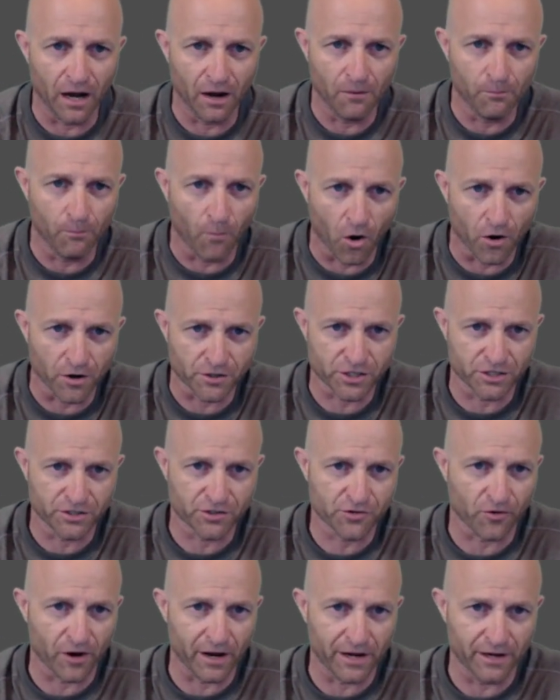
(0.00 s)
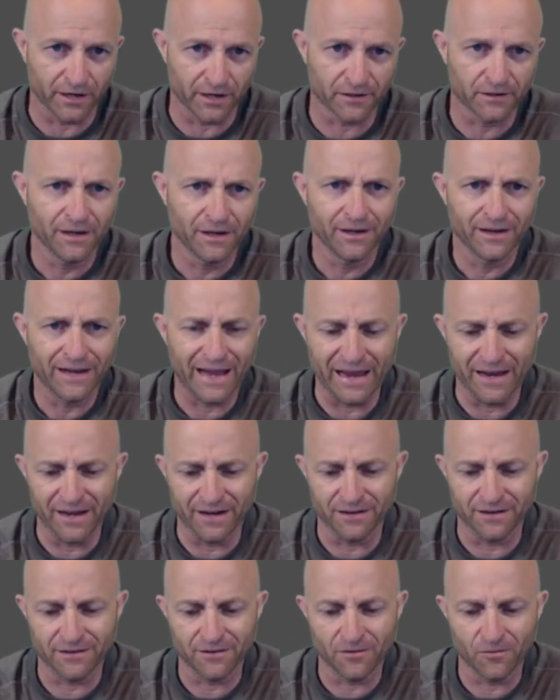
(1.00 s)
margin trading
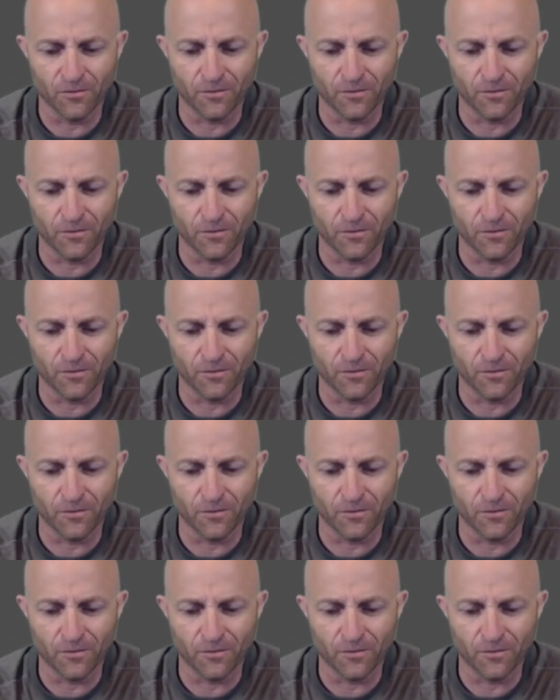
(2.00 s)
and